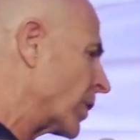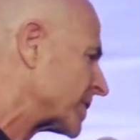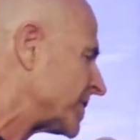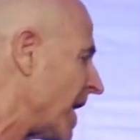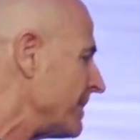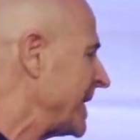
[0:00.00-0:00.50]
were
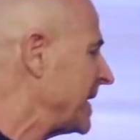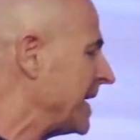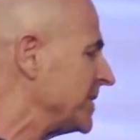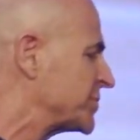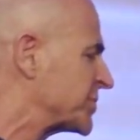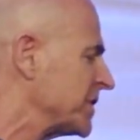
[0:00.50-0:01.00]
coming
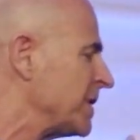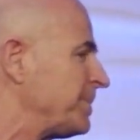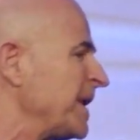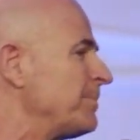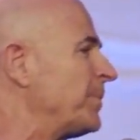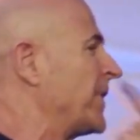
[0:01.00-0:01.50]
into the
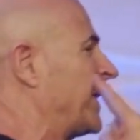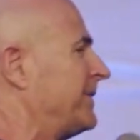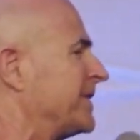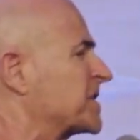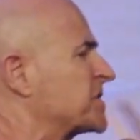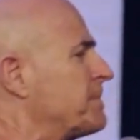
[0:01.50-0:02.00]
people that
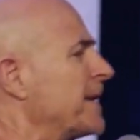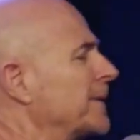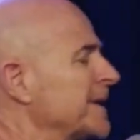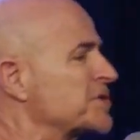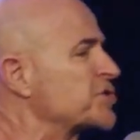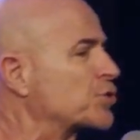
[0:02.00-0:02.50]
have
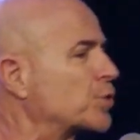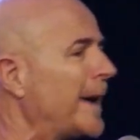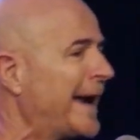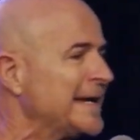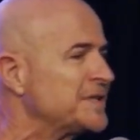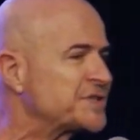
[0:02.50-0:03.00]
experienced
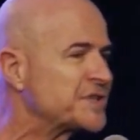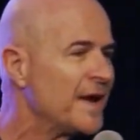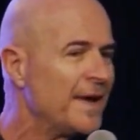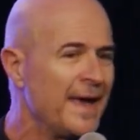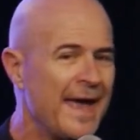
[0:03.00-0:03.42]
grace,